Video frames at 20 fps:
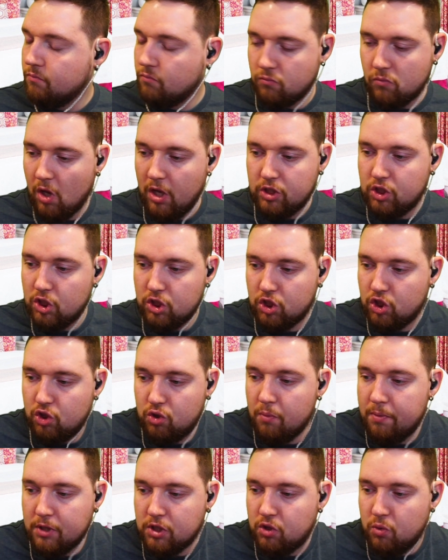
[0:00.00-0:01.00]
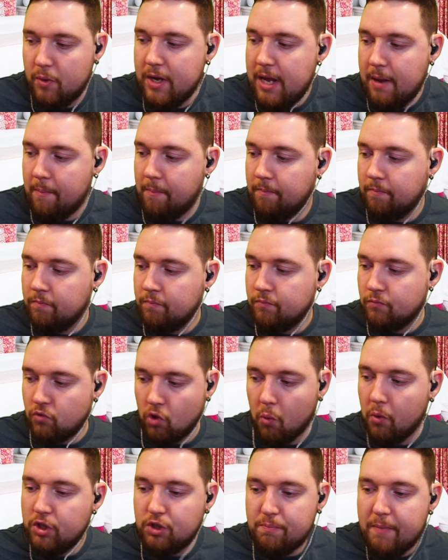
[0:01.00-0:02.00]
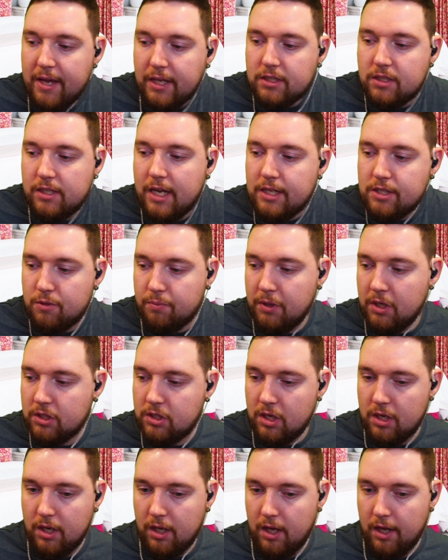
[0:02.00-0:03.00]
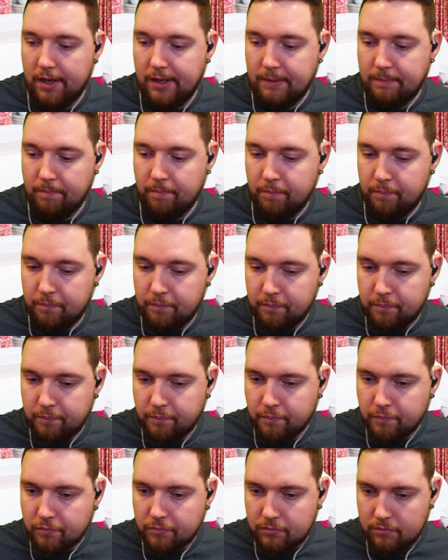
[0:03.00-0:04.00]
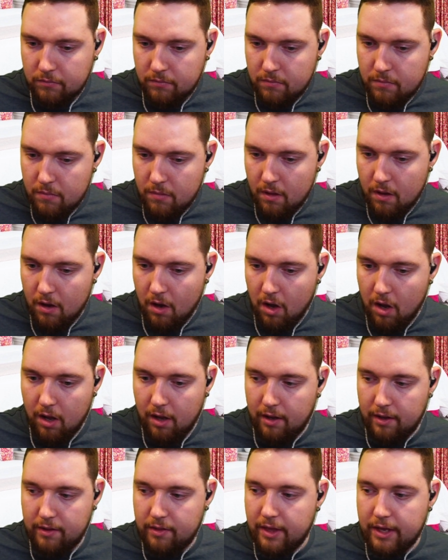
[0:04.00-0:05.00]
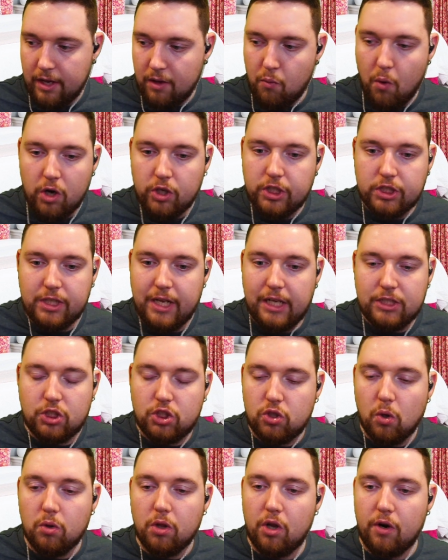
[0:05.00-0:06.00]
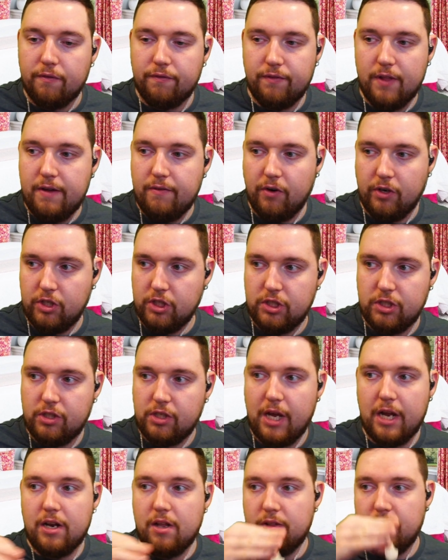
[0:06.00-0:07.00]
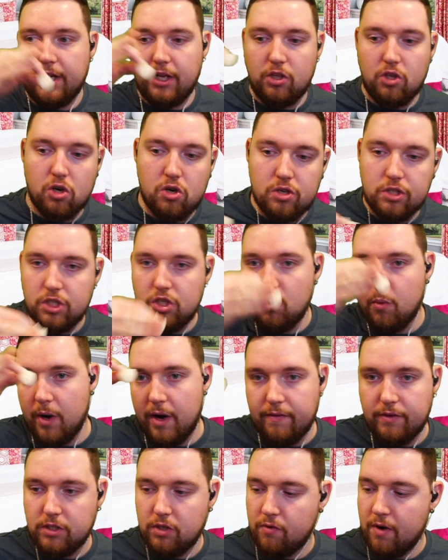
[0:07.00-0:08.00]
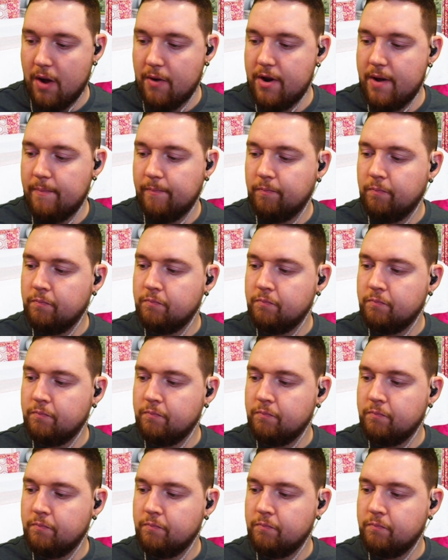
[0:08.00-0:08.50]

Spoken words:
It's just super sweet, which makes sense because like a water chestnut has so little flavor, it just kind of like turns into whatever's around it.